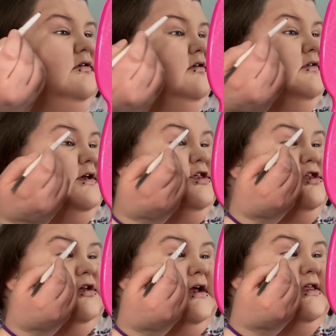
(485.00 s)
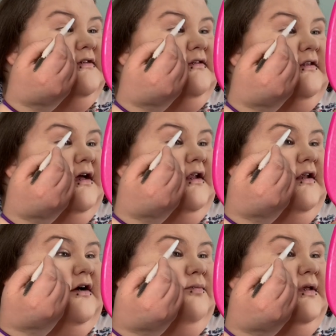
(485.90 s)
like, should I just line it
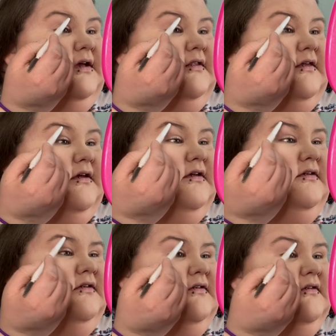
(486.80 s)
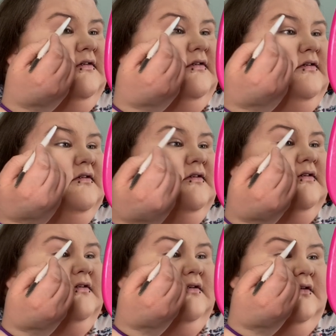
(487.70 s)
up like this,
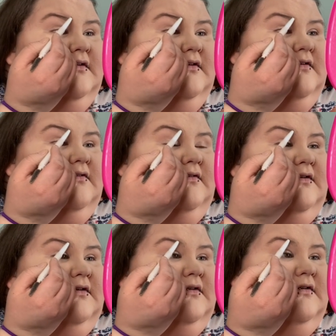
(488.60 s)
or?